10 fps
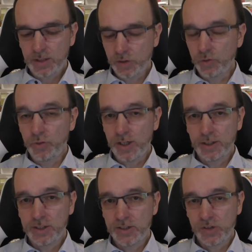so
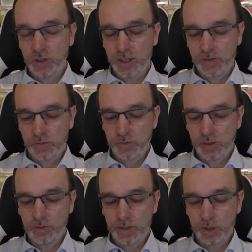far in this classroom
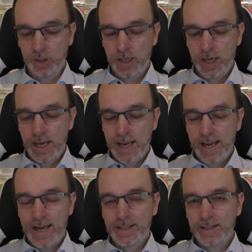situation,
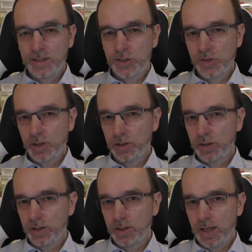and that they
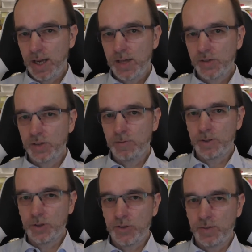start asking
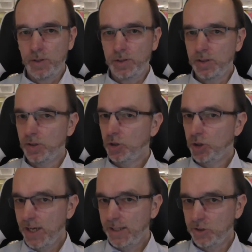questions about it,
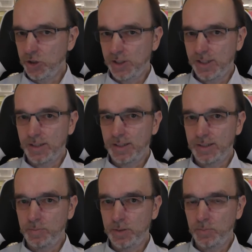challenging it a
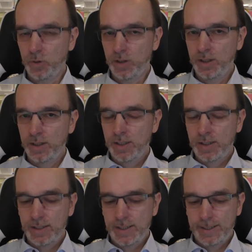little bit more,
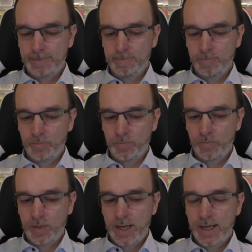
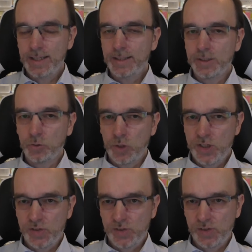highlighting
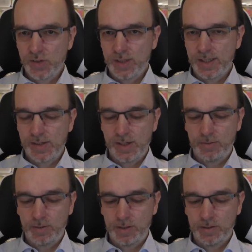risks,
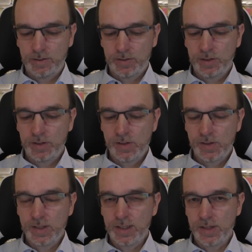etc. So this
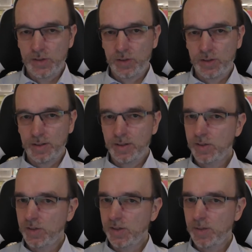
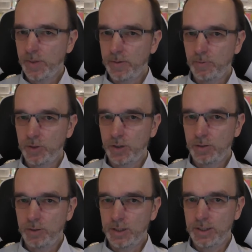is something which I
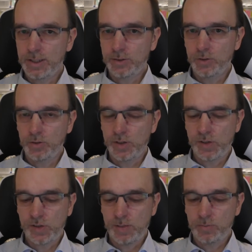really like to do as
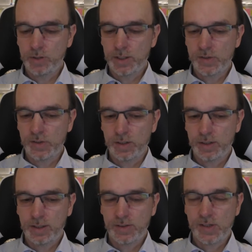a summary, as
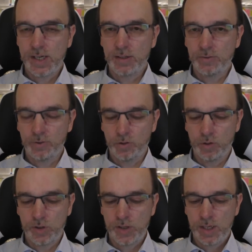the end of a
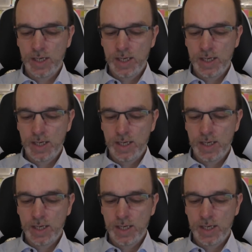course.